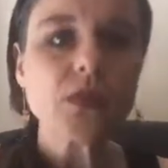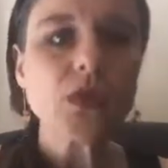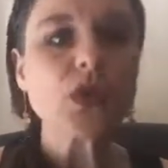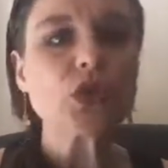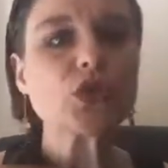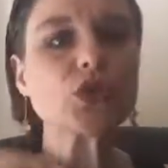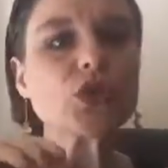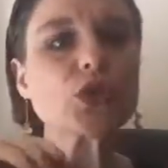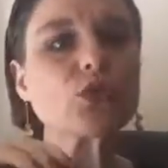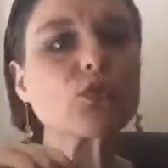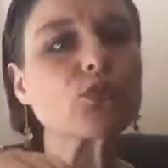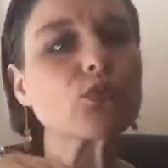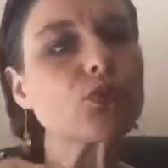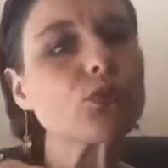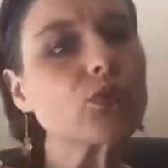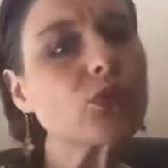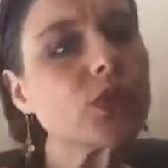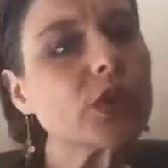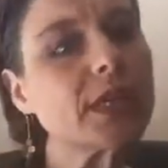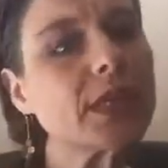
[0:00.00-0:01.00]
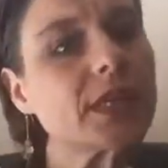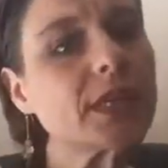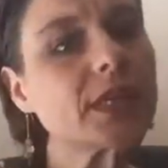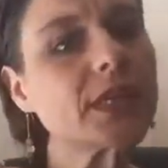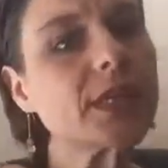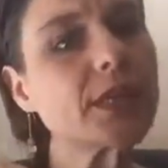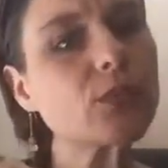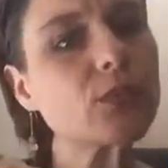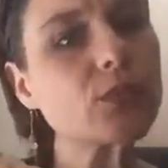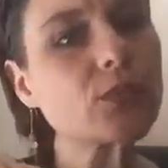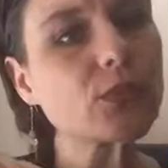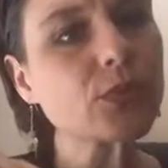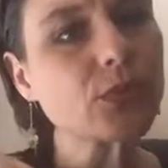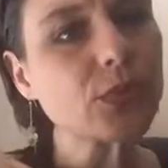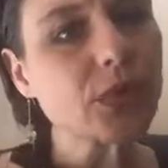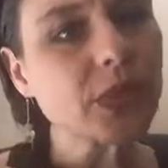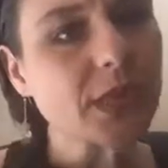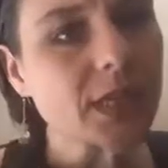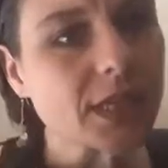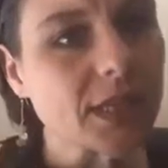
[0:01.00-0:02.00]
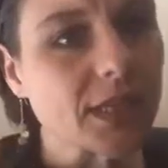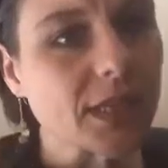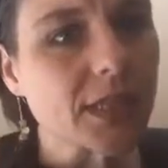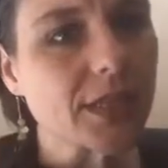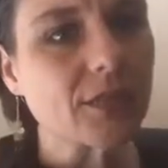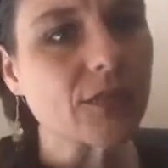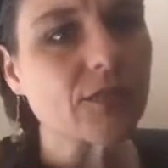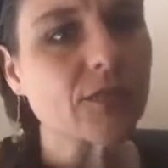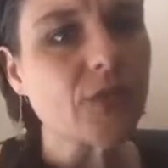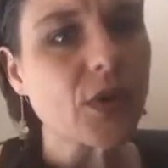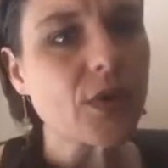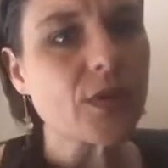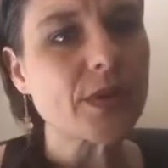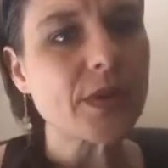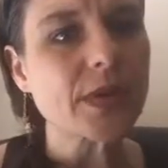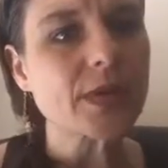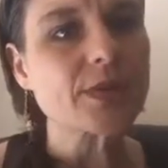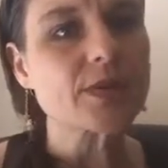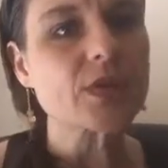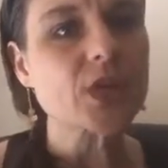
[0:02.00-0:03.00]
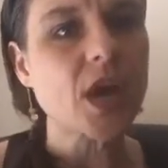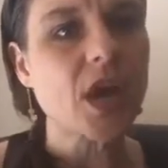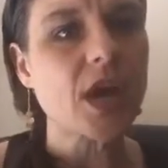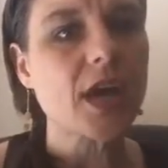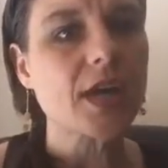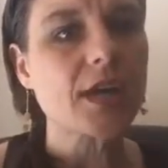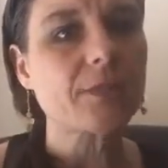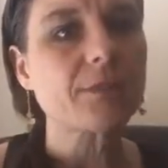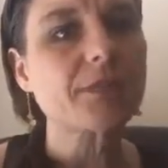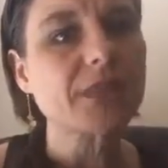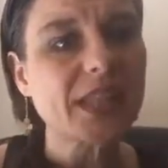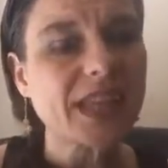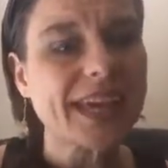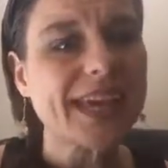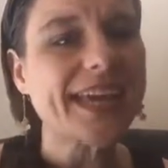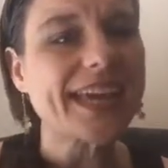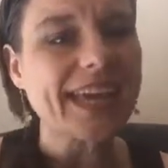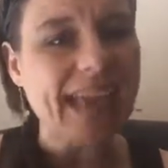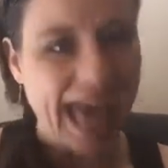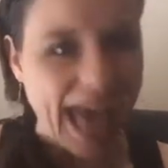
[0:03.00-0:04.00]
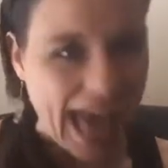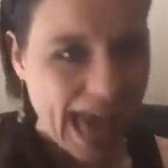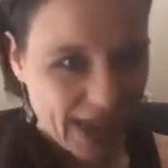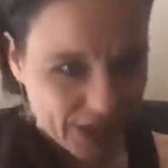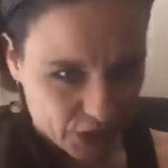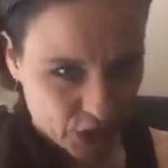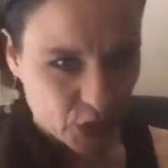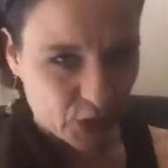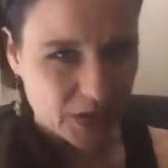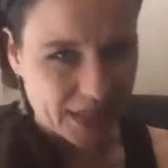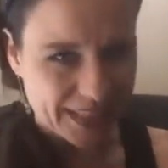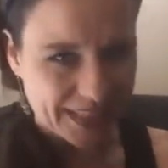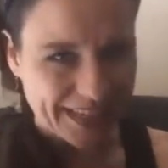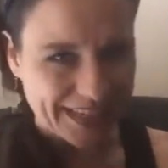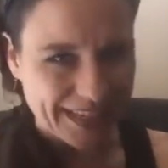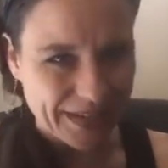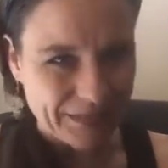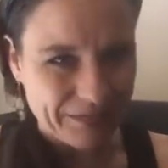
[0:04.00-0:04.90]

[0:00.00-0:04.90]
To really, really focus on playing accurately.